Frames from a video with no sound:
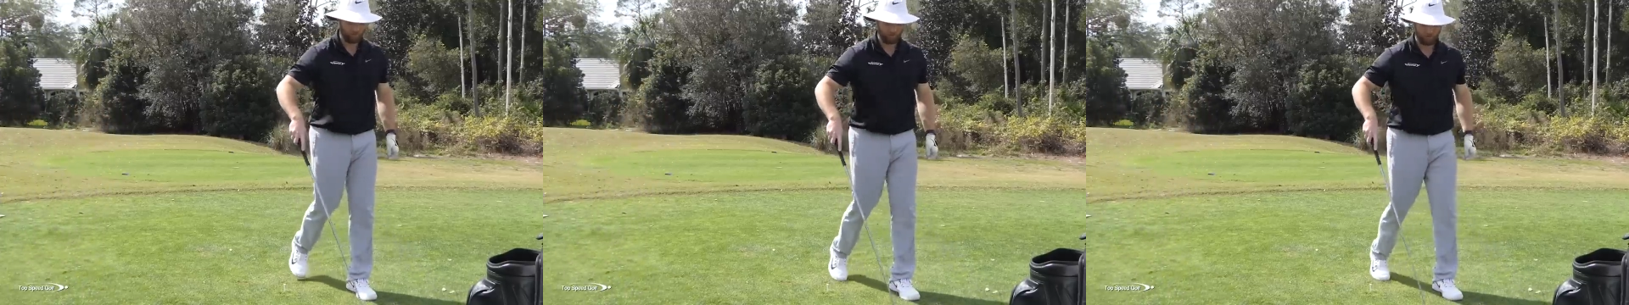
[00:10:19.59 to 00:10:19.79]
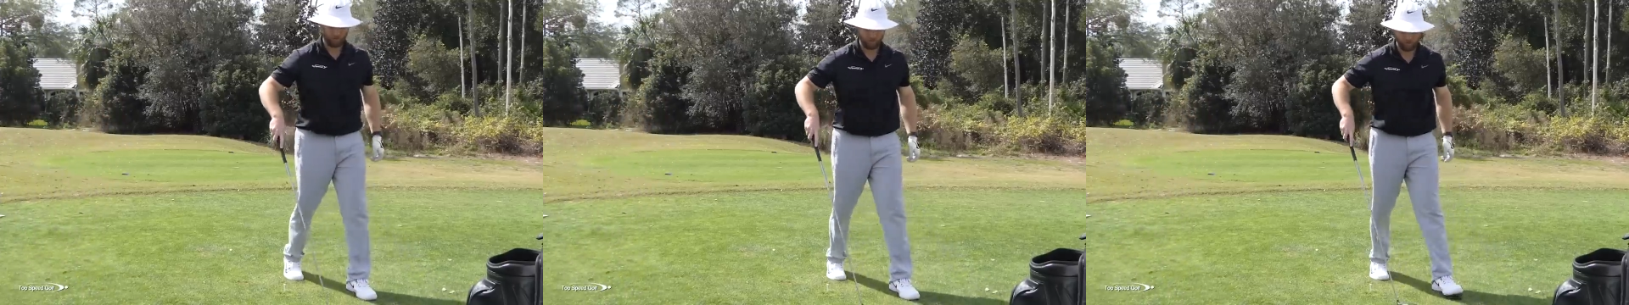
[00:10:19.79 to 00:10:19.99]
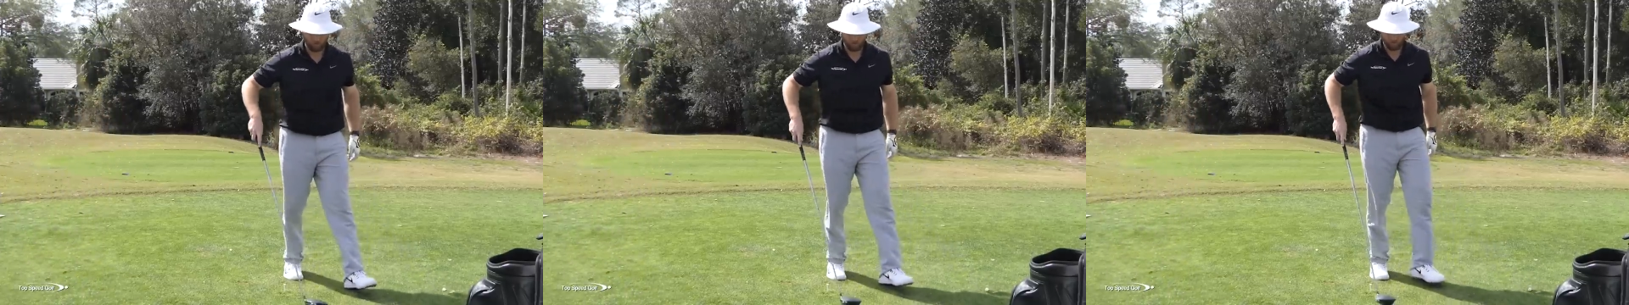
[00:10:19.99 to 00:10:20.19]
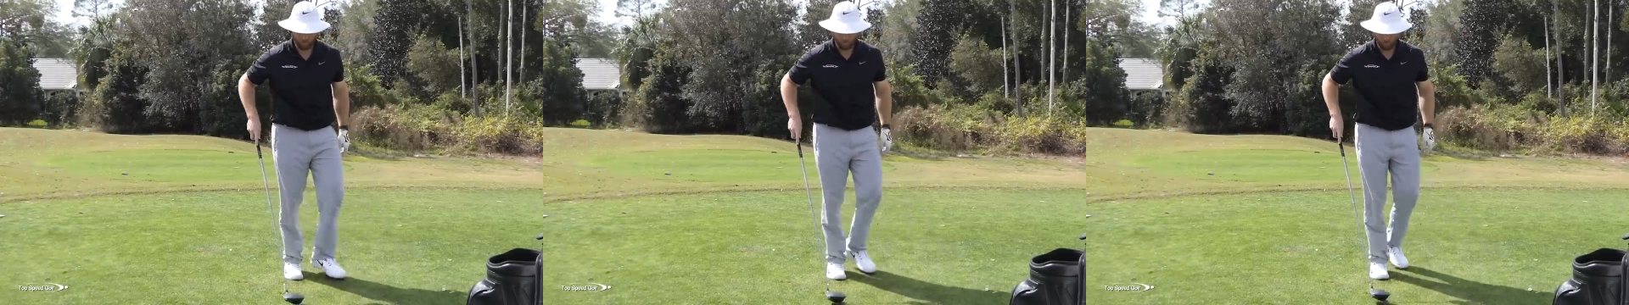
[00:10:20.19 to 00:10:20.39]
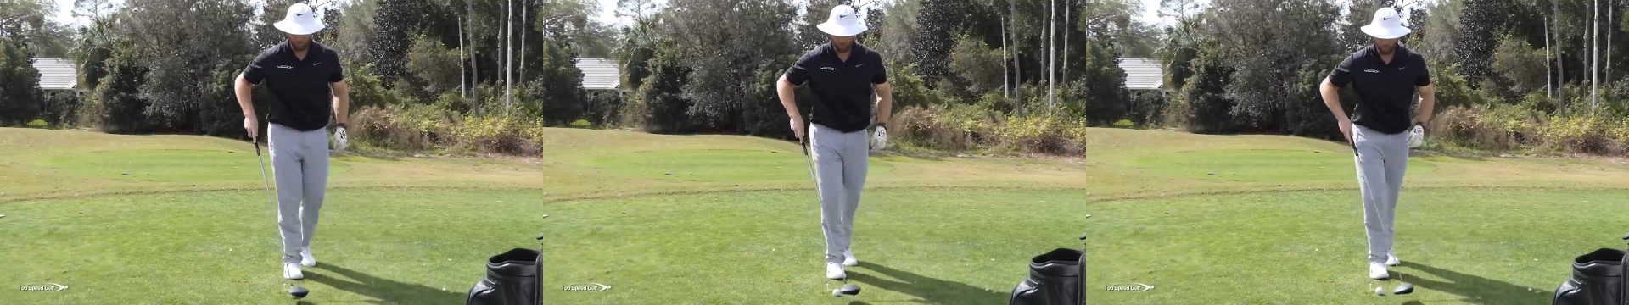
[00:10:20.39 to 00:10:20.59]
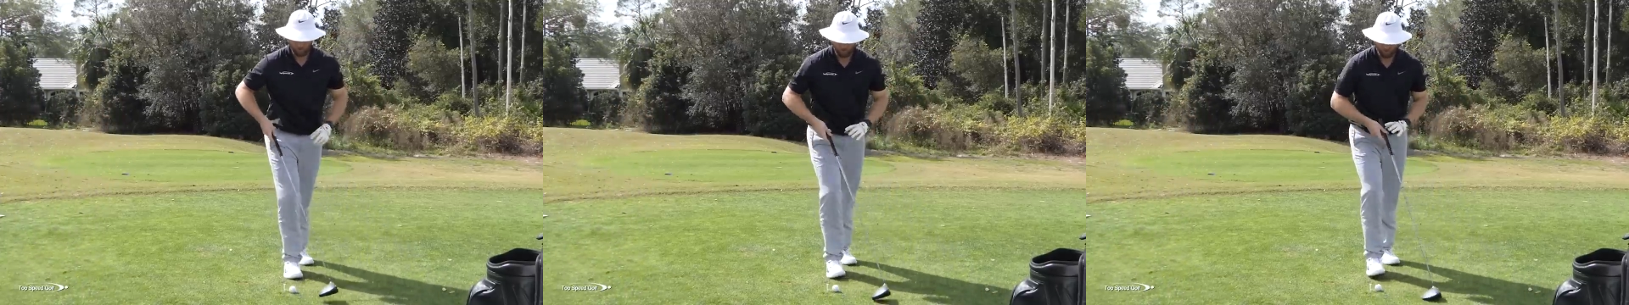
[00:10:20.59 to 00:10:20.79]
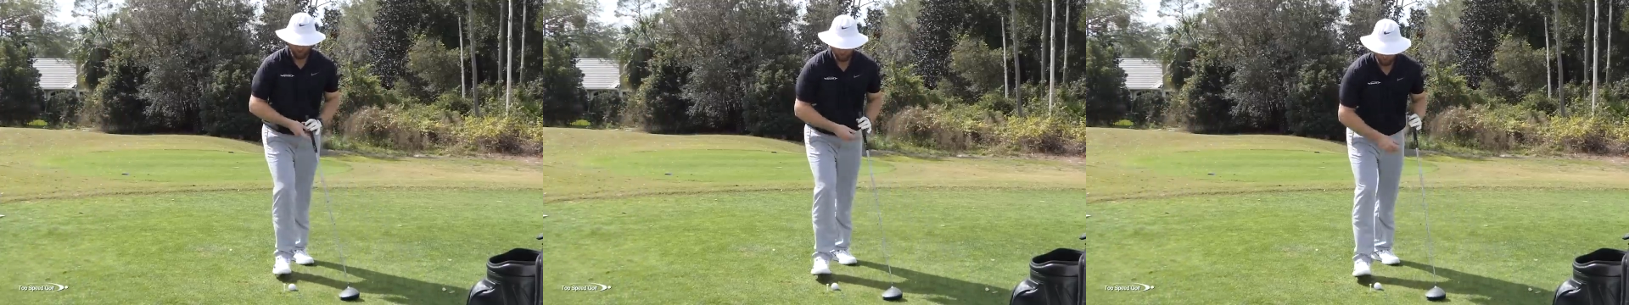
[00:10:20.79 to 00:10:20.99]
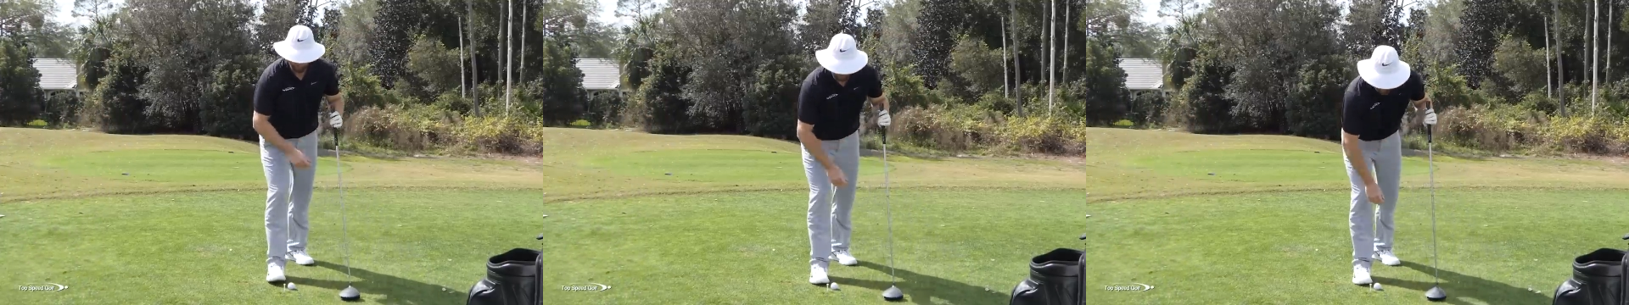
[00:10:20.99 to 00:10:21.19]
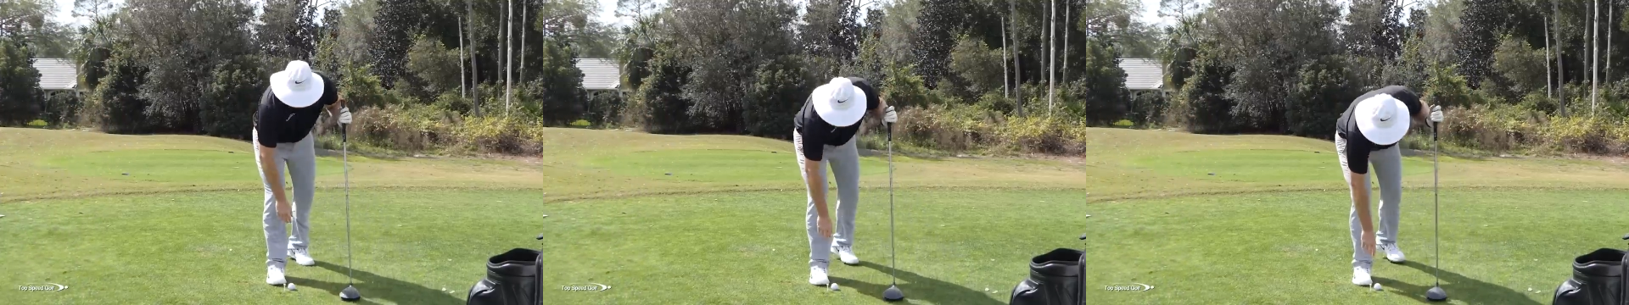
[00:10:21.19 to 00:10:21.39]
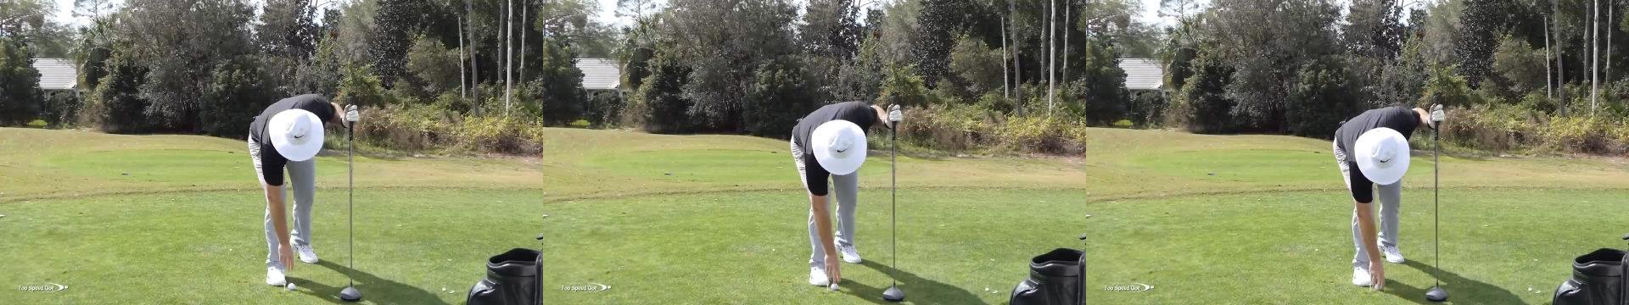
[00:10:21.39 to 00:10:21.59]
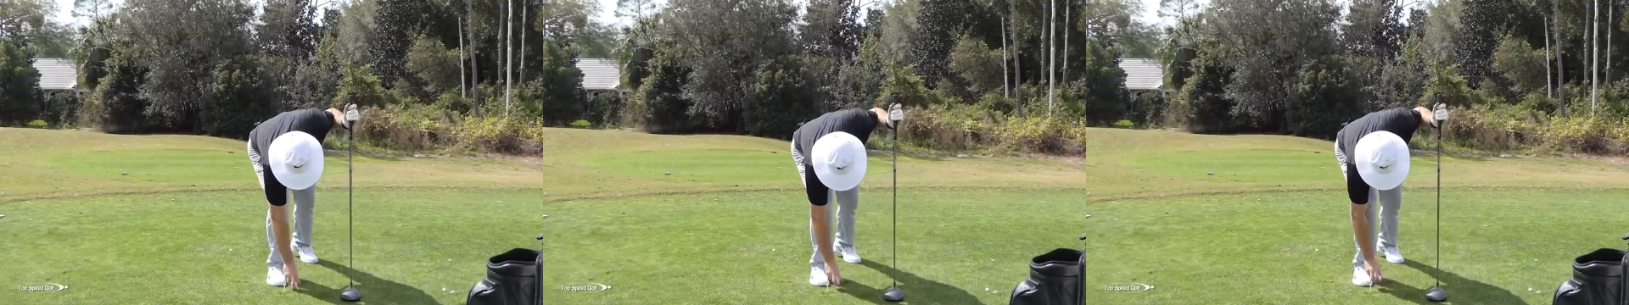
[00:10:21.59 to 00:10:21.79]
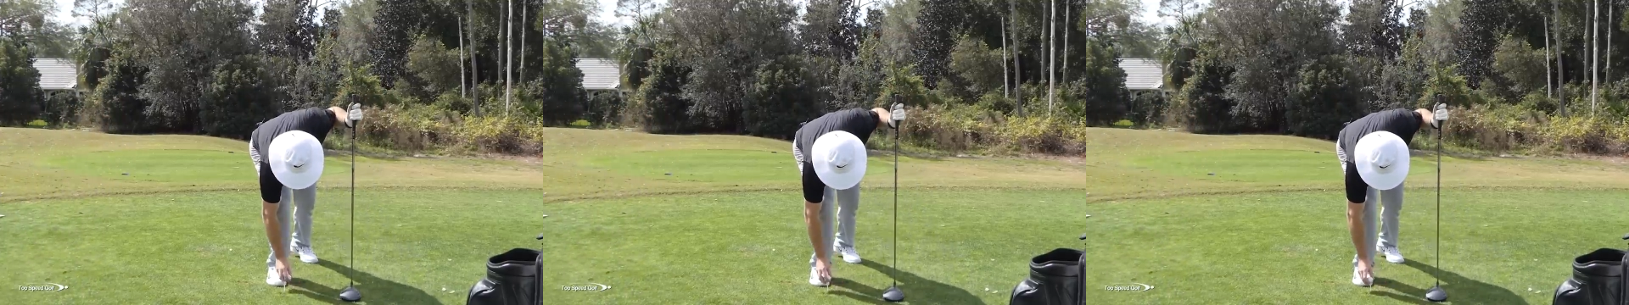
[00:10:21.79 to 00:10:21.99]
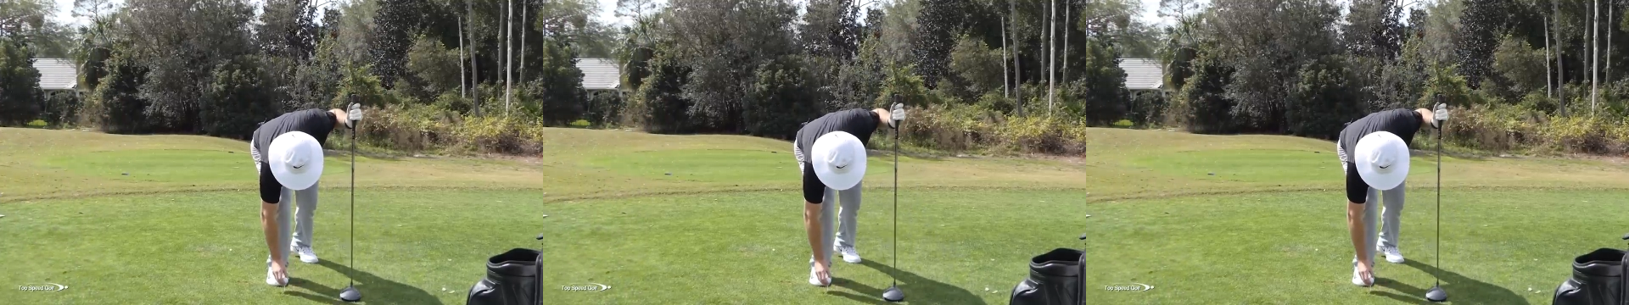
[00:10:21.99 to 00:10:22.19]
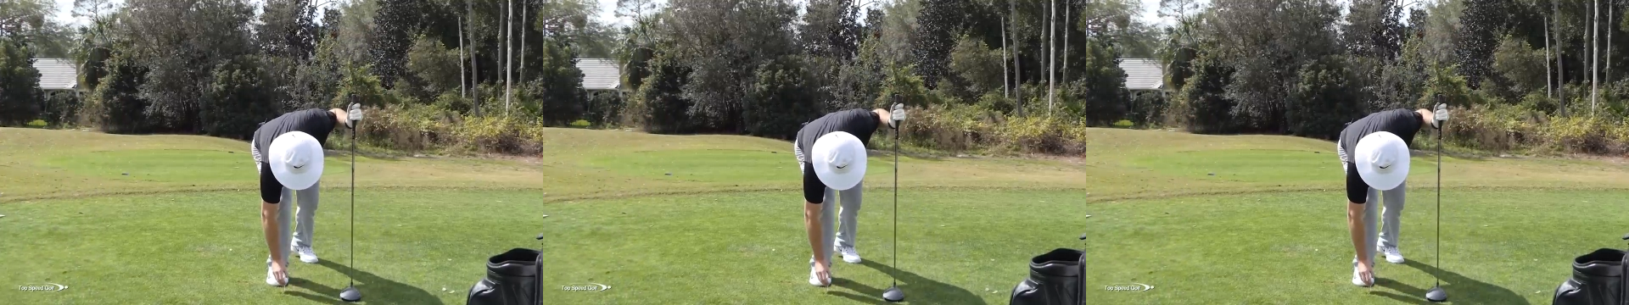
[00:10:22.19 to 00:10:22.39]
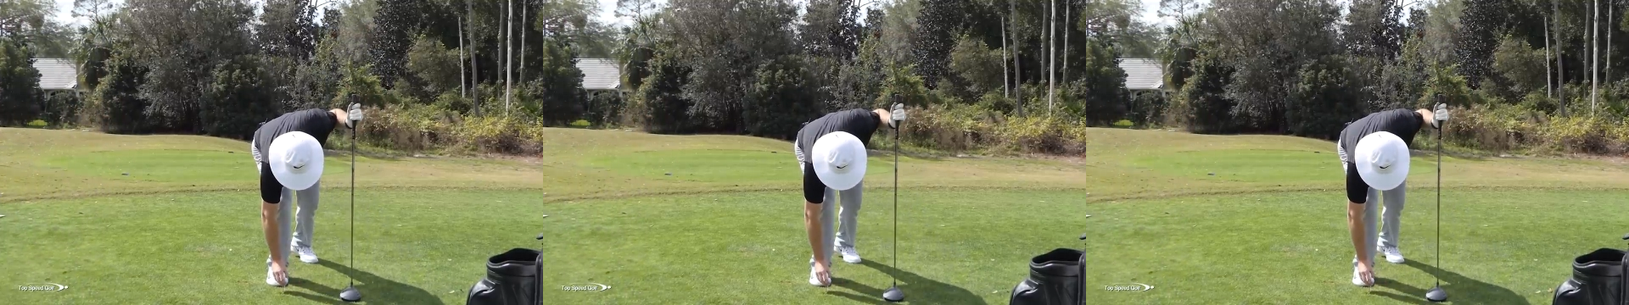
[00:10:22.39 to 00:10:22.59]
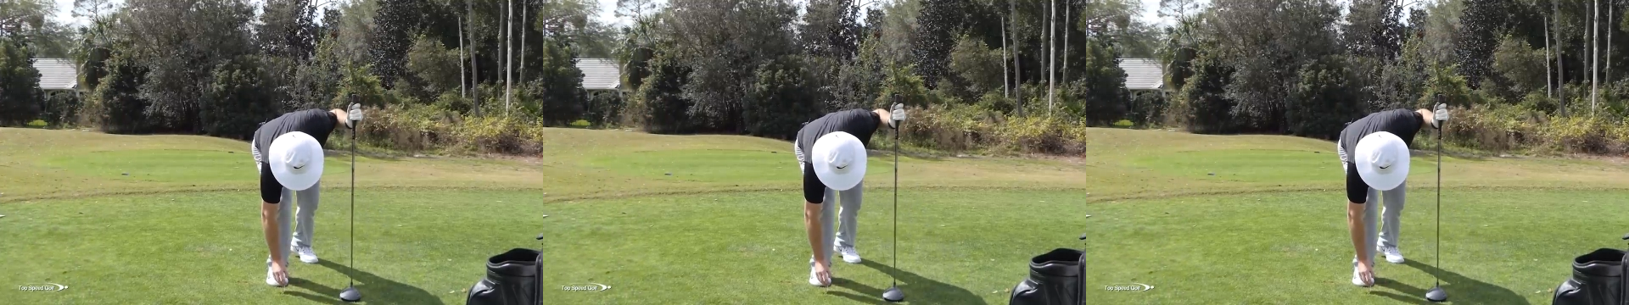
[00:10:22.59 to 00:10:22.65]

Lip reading: (no speaker visible)